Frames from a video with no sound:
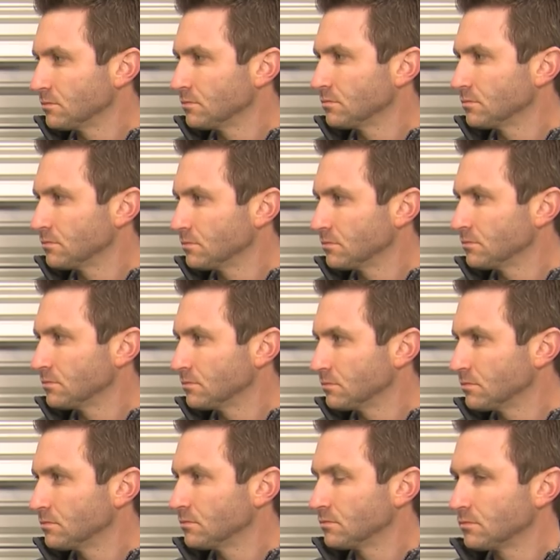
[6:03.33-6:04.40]

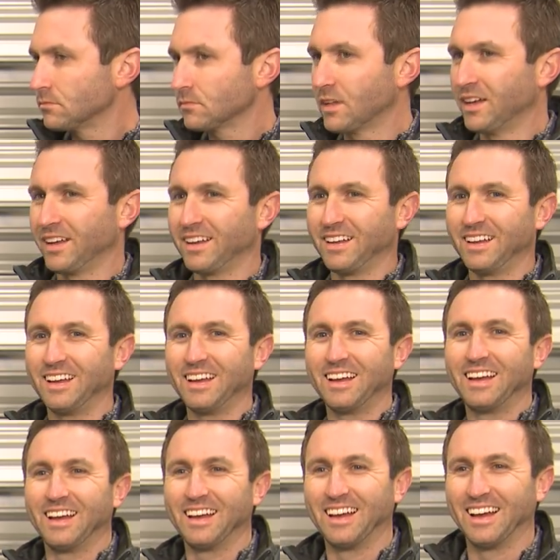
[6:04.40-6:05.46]

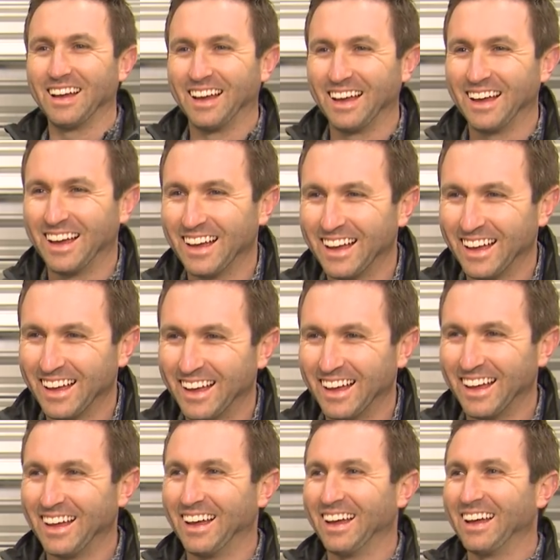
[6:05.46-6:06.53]

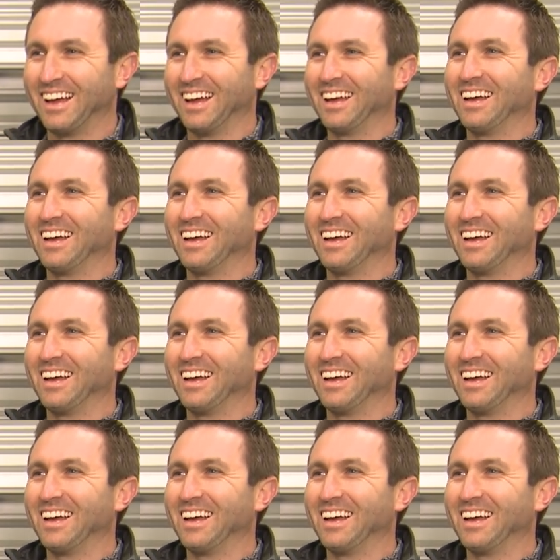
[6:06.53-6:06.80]
The person shown says nothing.